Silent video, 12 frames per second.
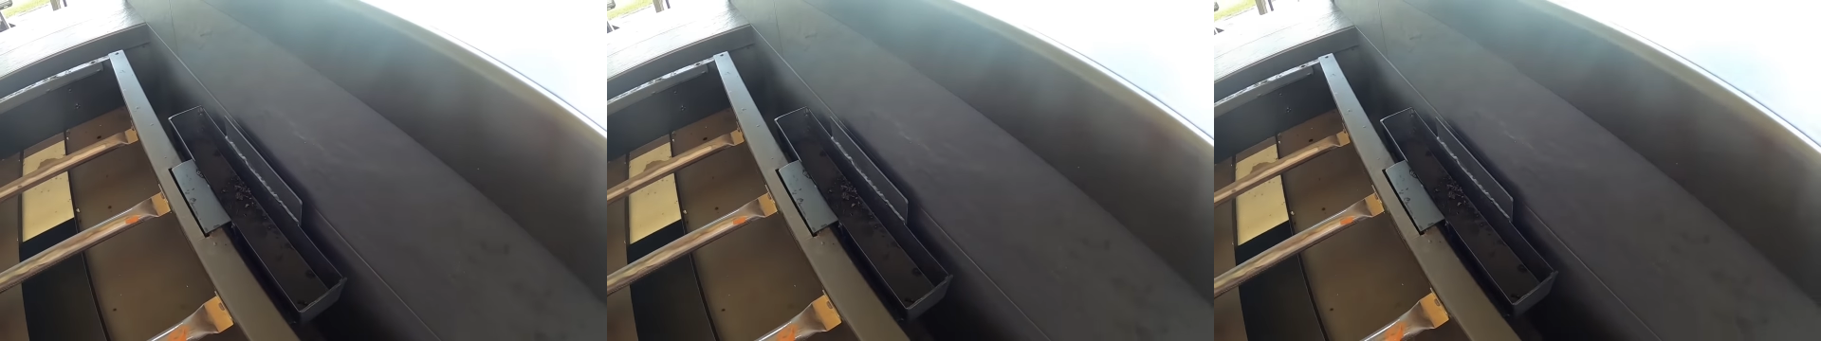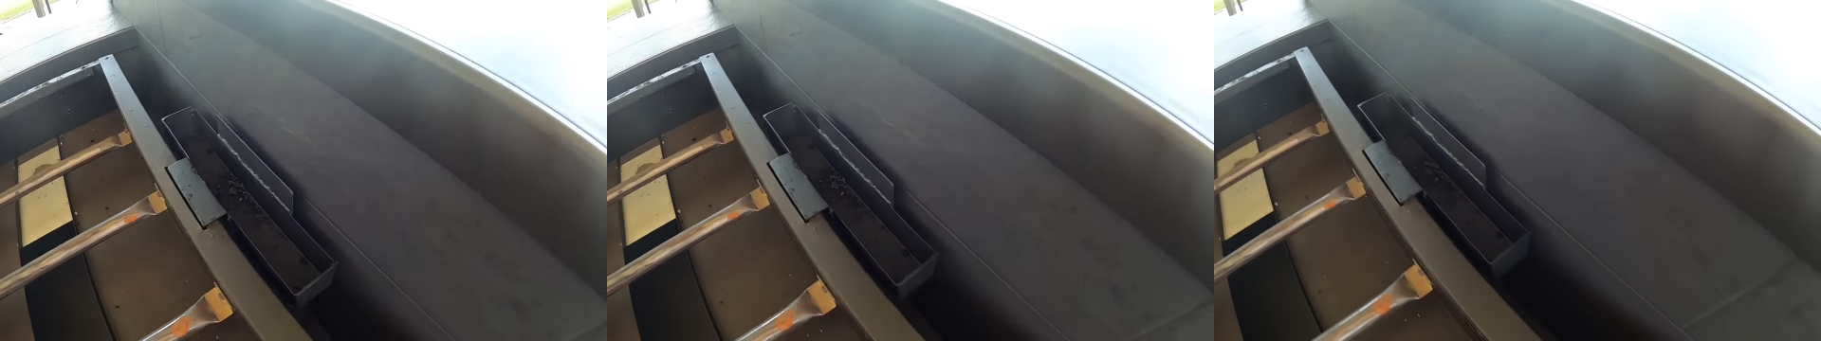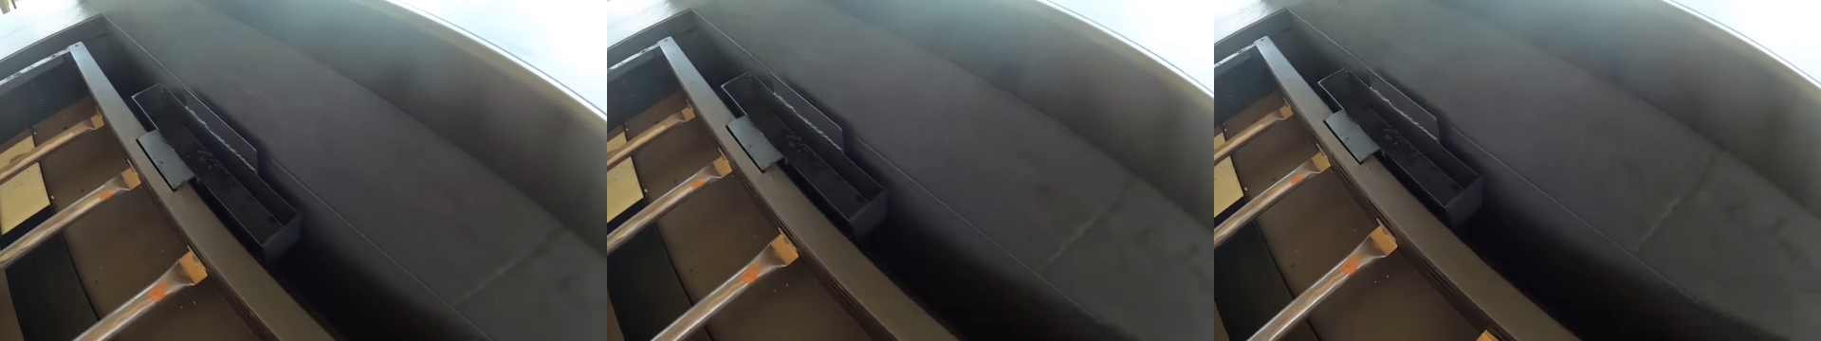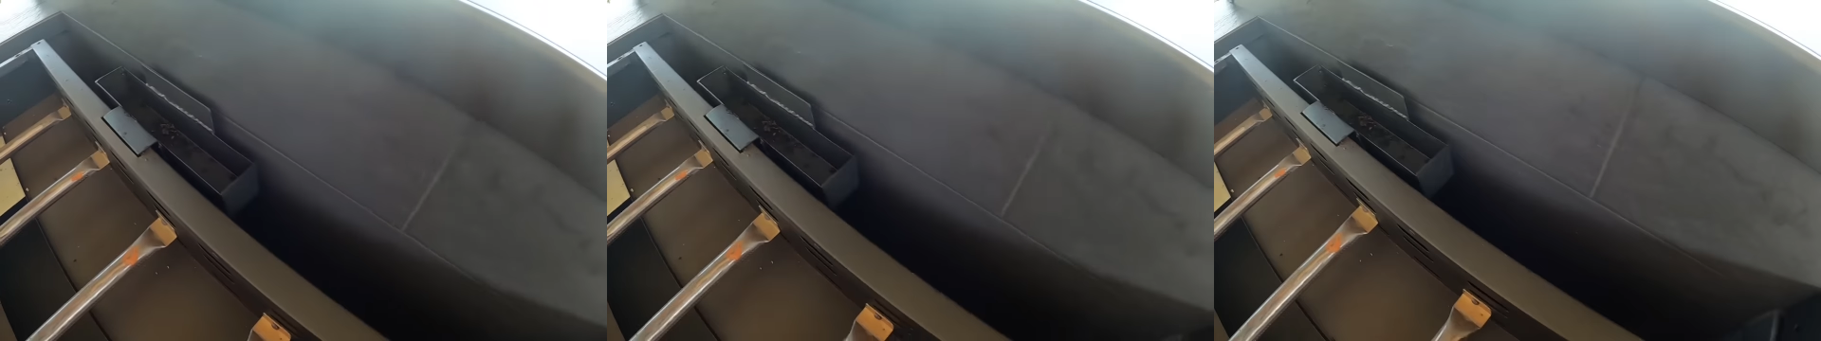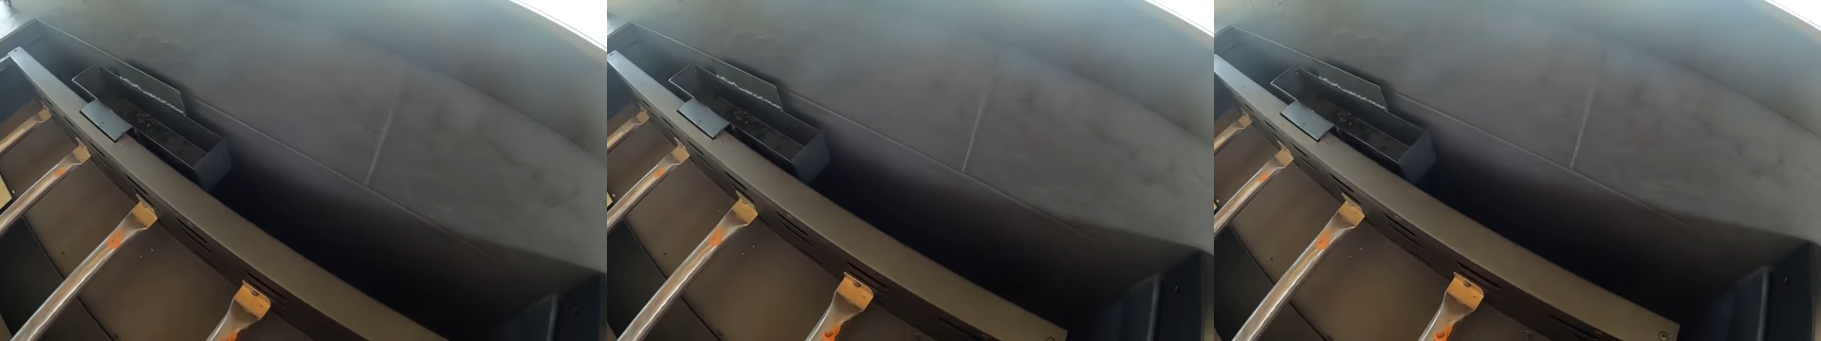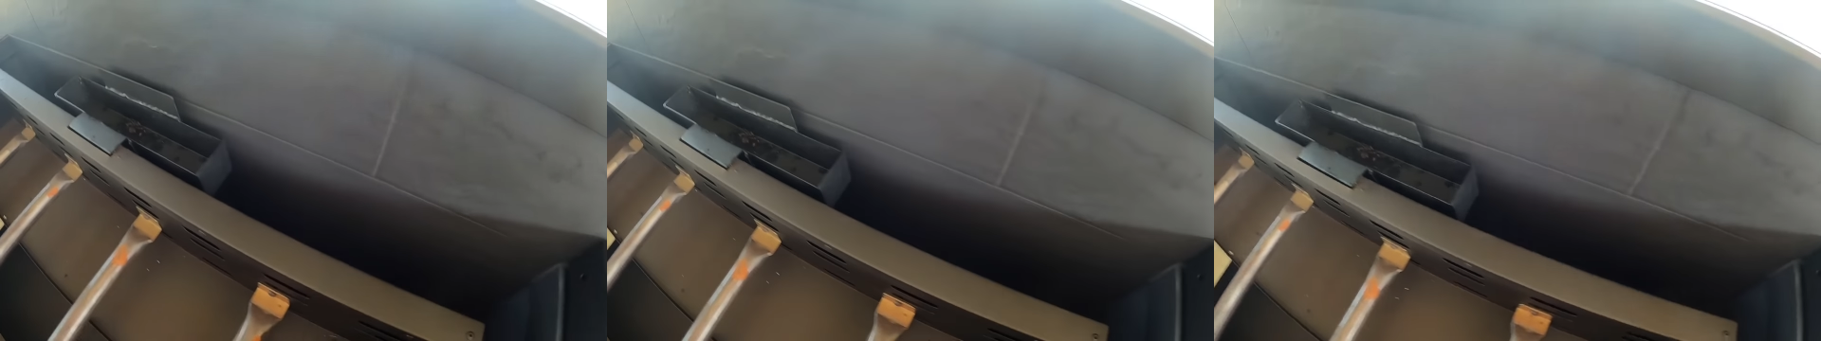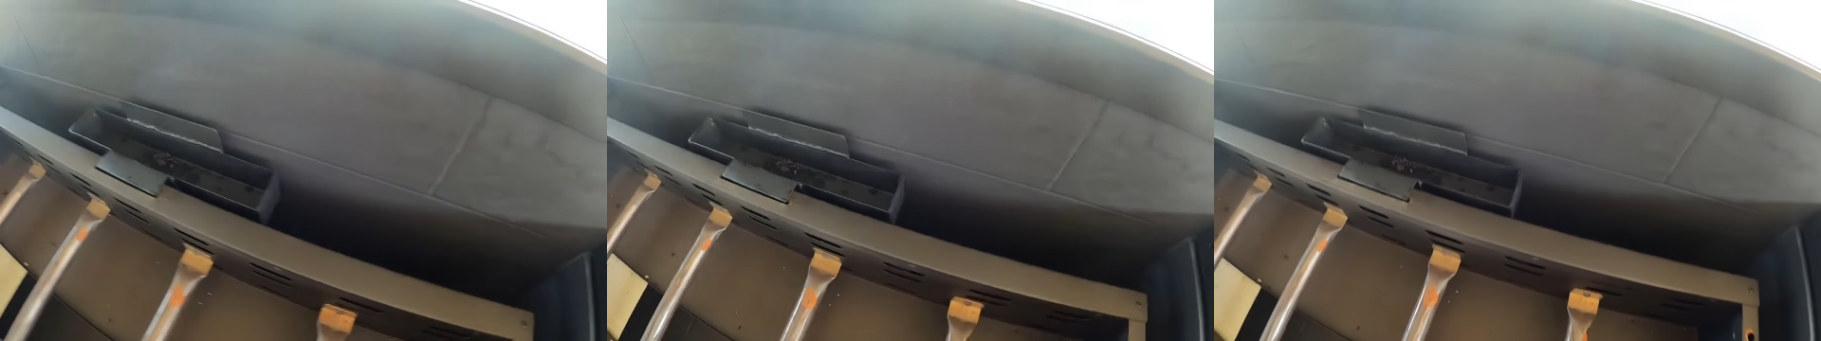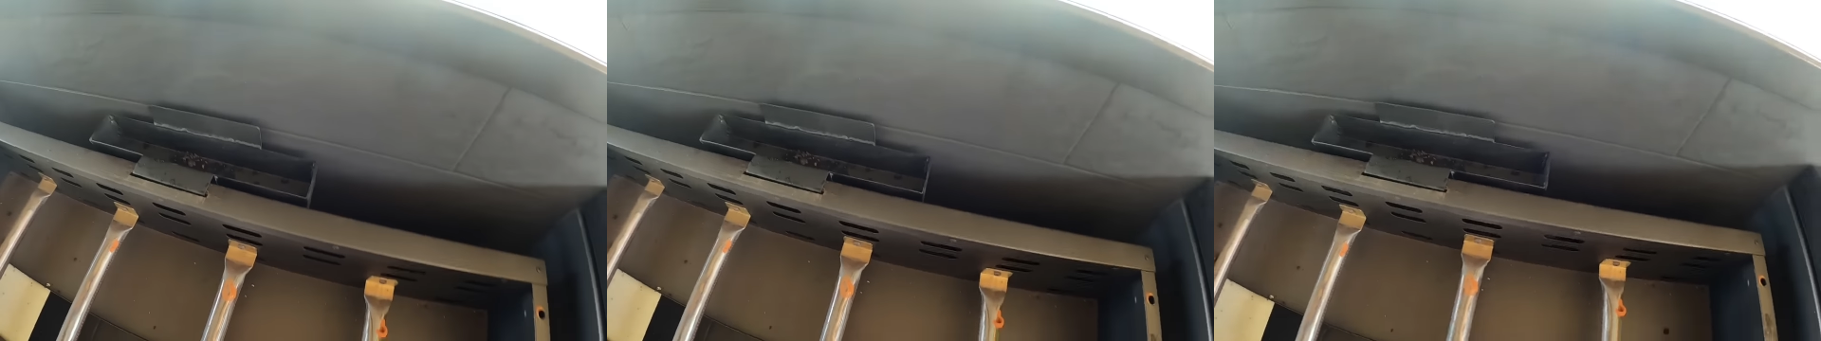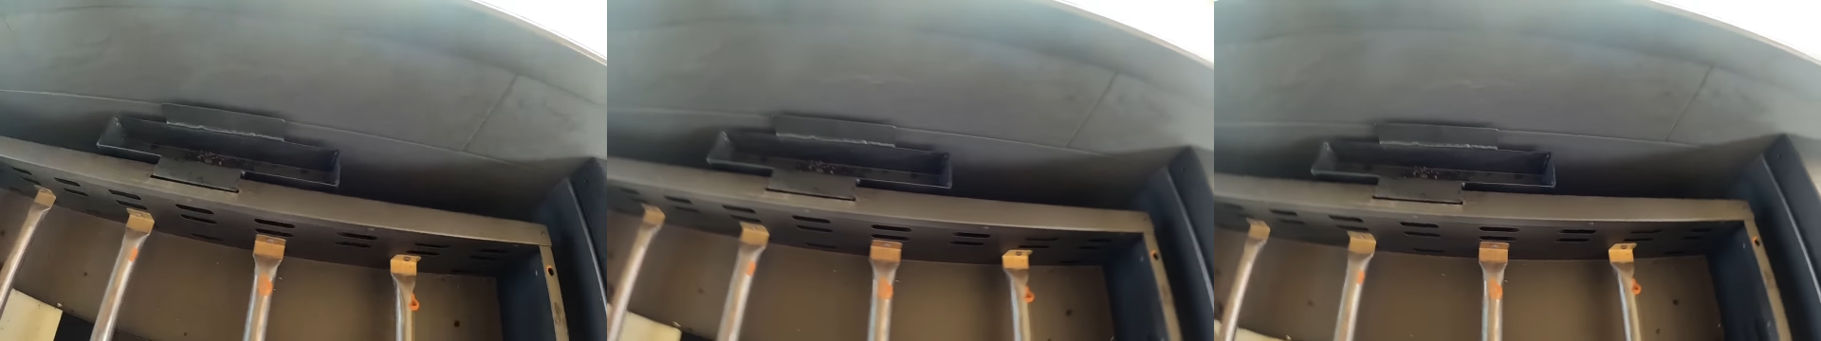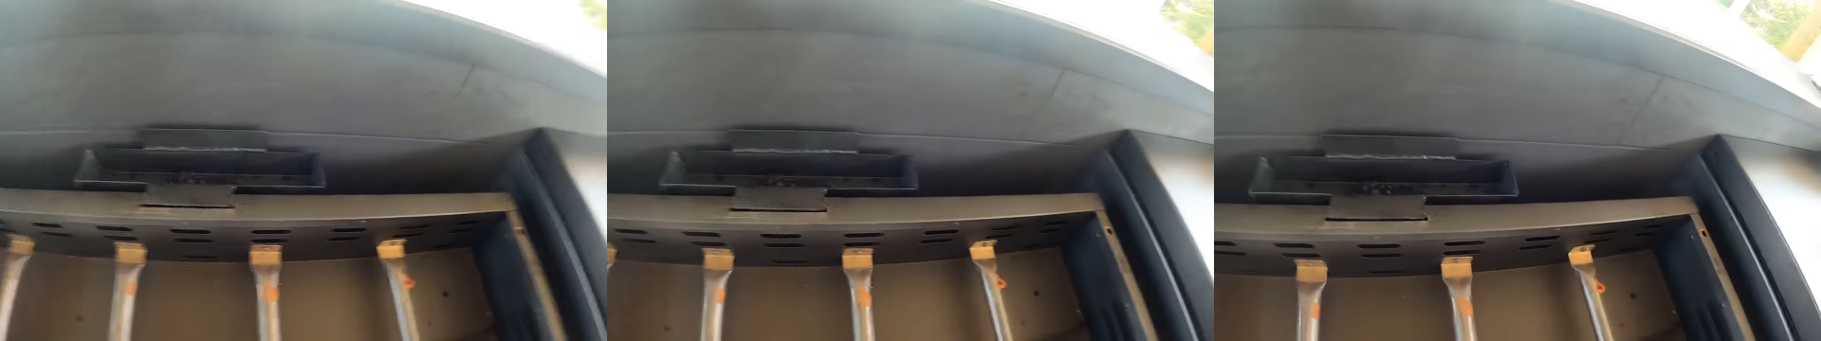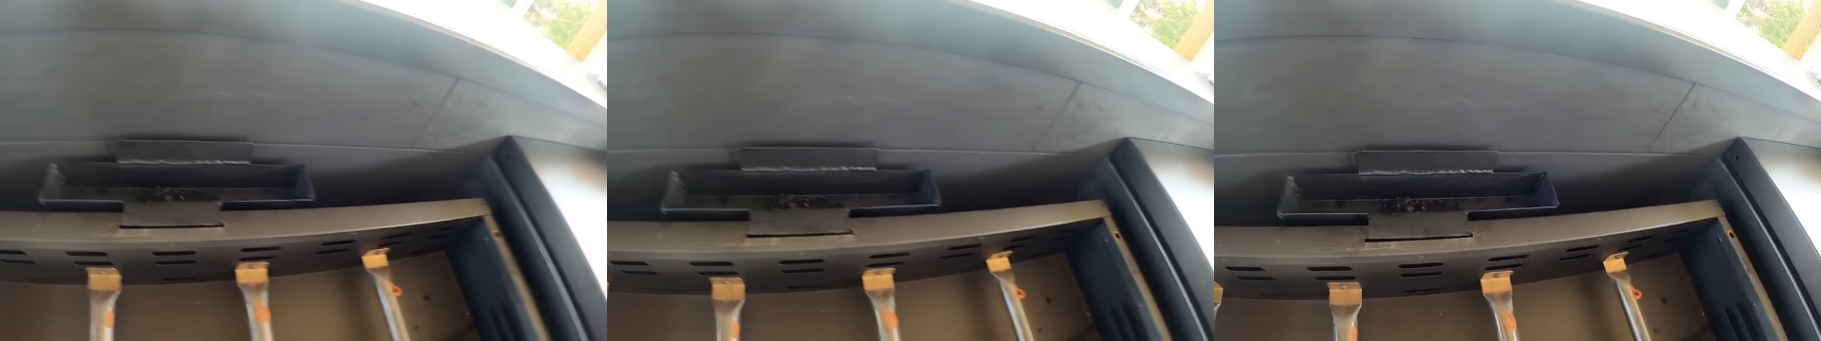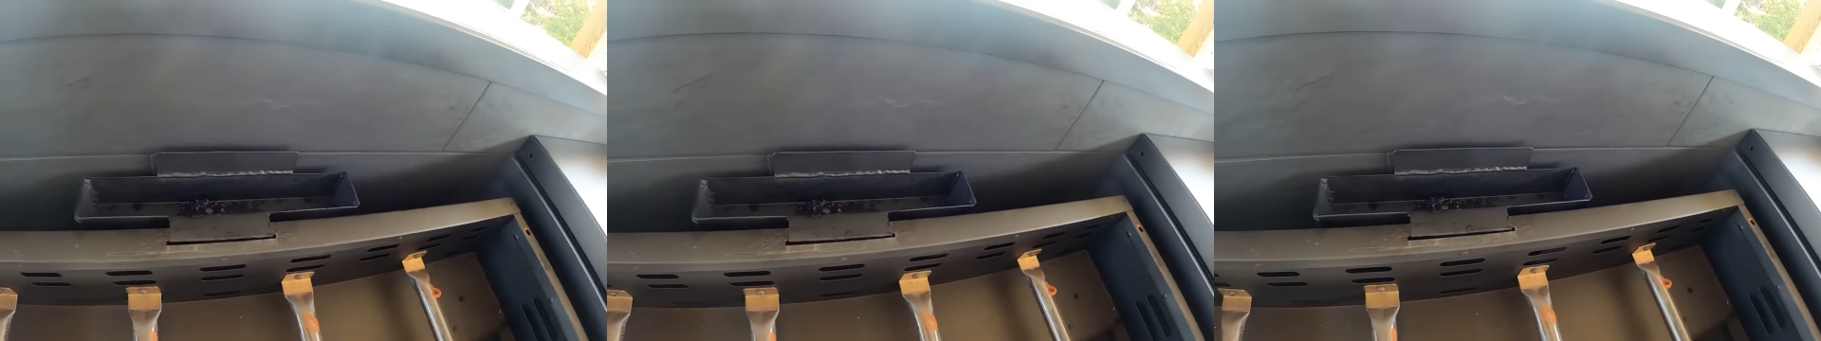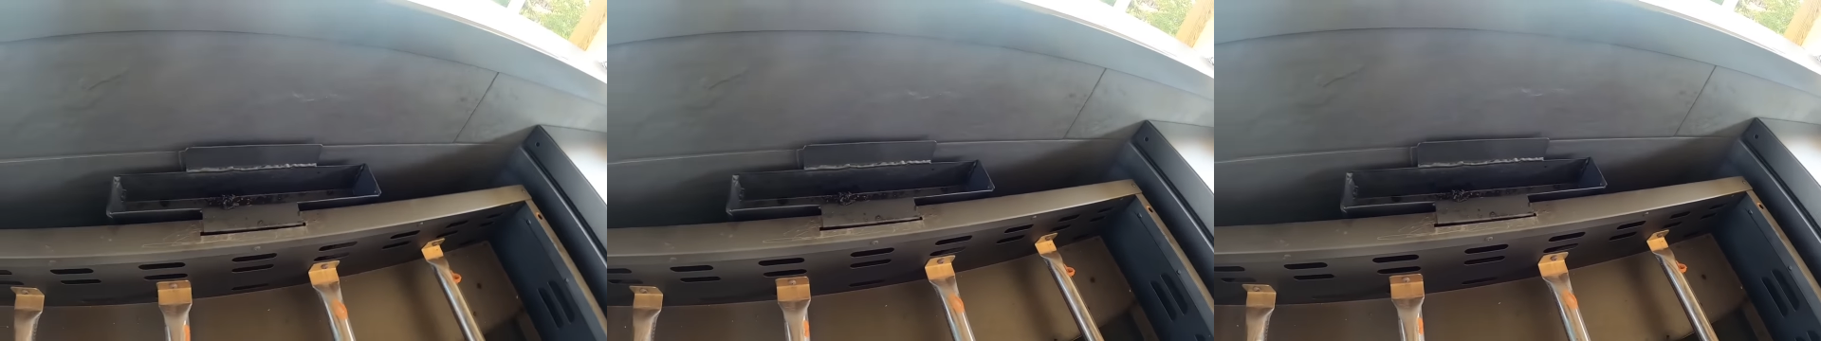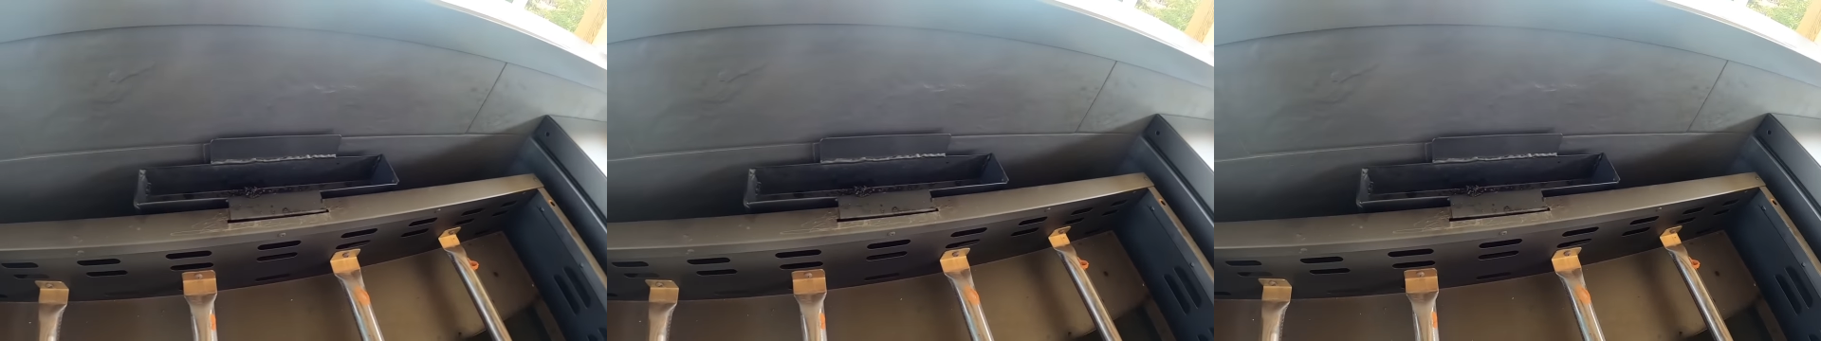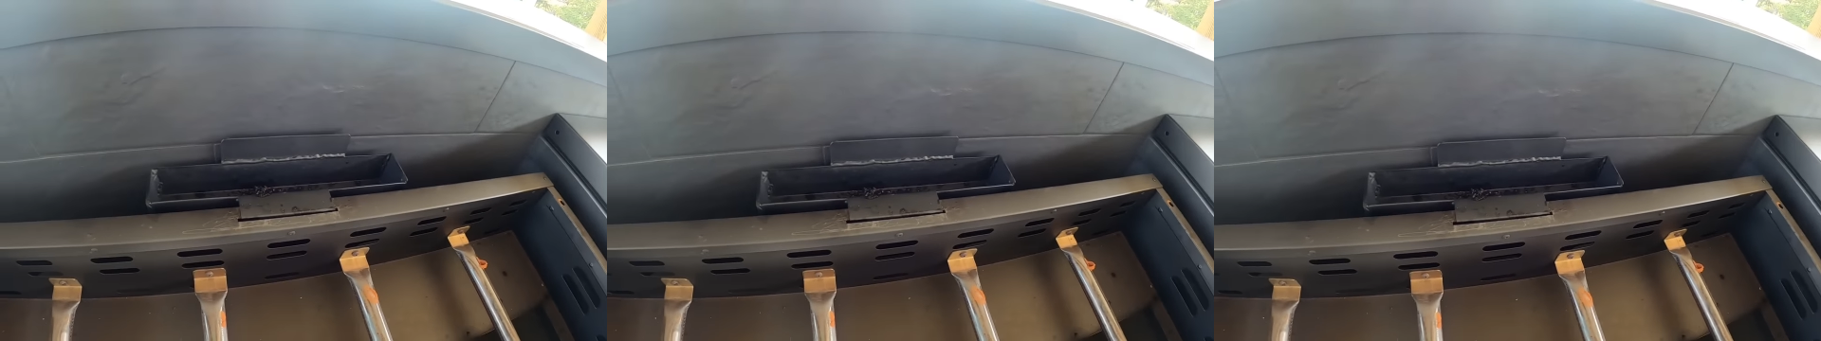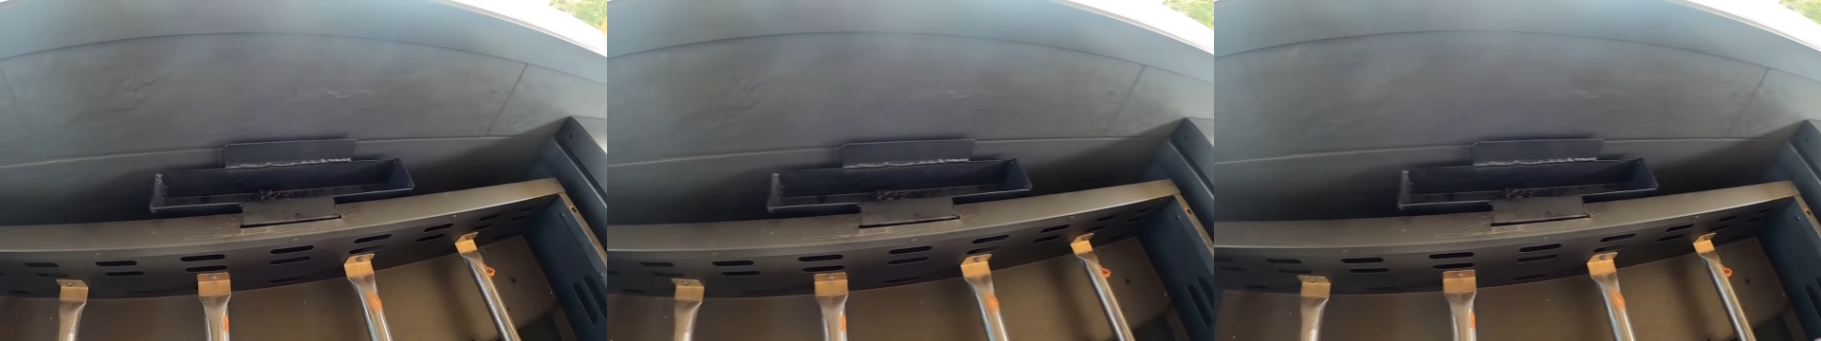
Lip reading: Nobody's mouth can be seen.